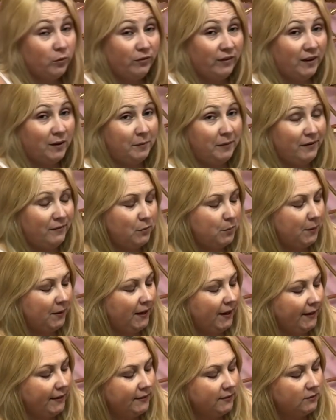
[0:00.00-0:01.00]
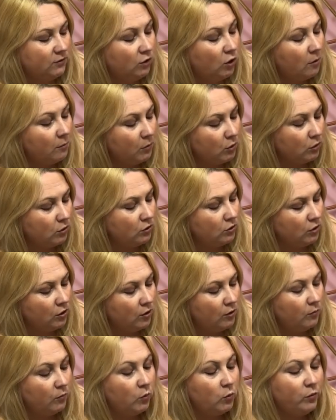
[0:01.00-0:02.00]
had a bit of a play, not much,
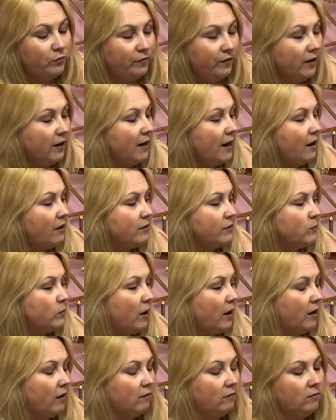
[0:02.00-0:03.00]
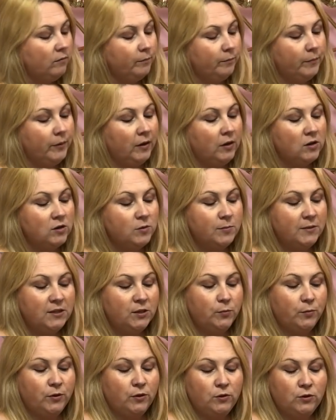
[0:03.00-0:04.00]
but we figured out as well, because
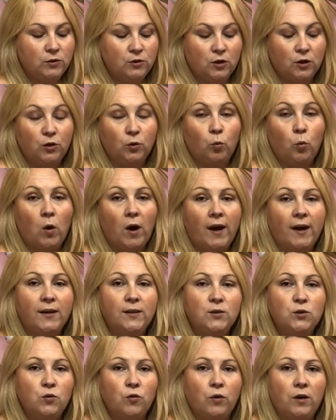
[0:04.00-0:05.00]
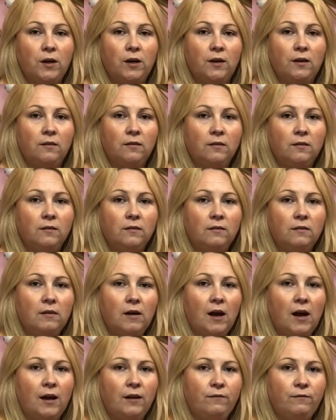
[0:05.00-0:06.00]
Mr. Producer's got the widescreen
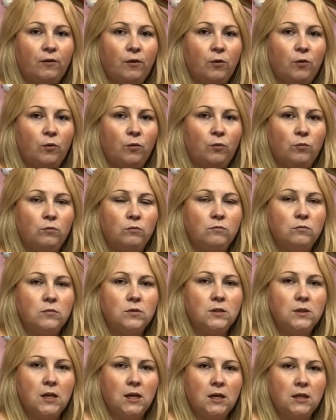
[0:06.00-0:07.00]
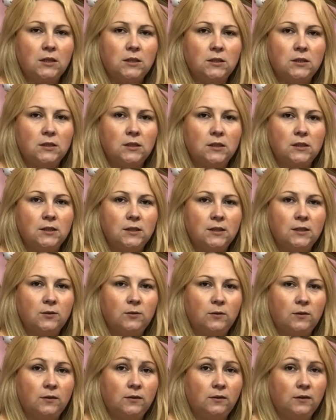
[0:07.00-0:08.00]
iPhone 6, is this
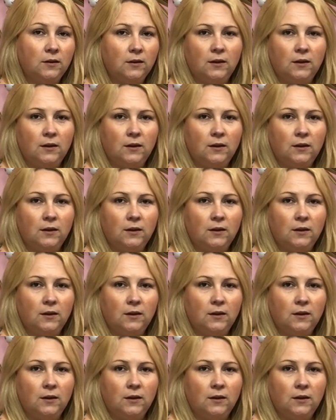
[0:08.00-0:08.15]
one?